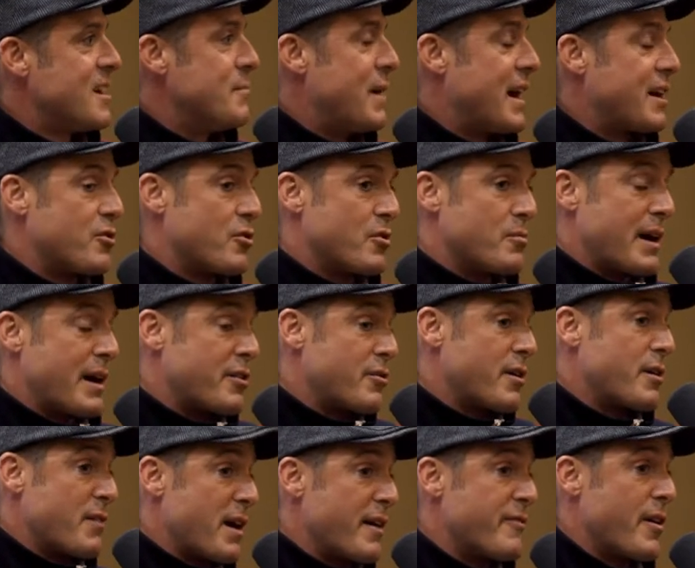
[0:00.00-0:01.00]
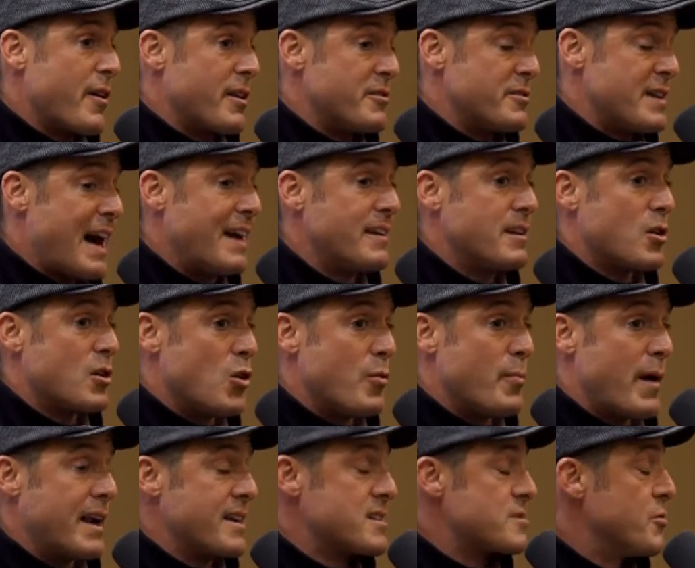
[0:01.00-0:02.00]
My great grandfather died in a coal
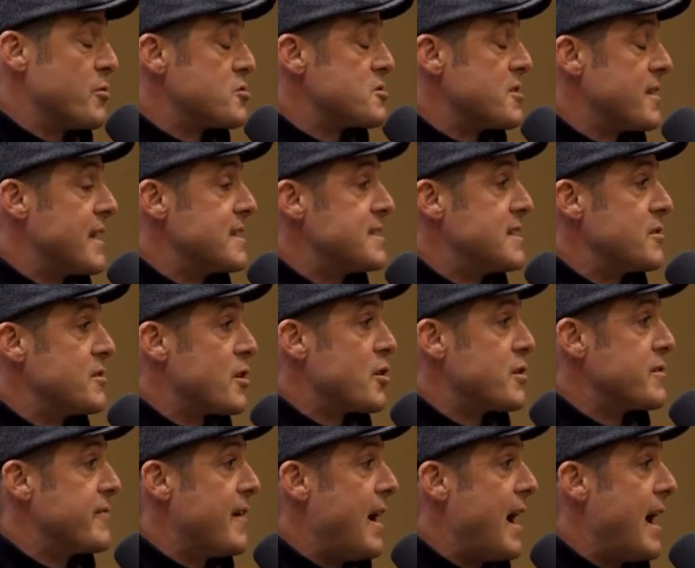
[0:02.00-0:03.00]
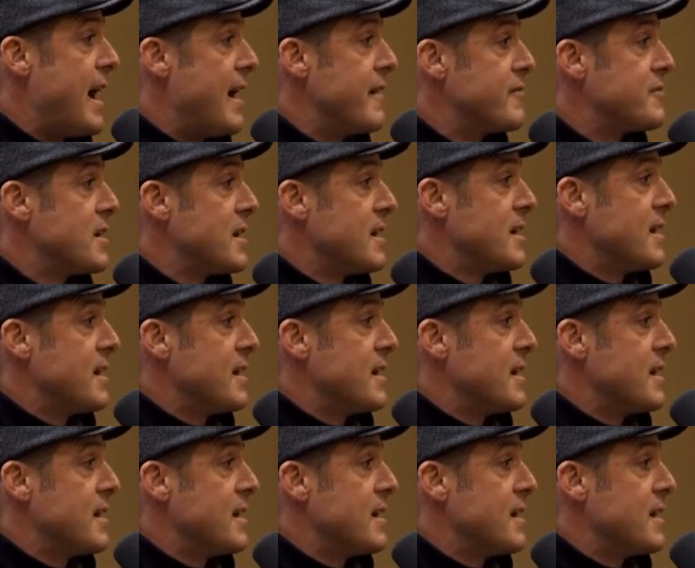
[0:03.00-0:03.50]
mine explosion in 1935.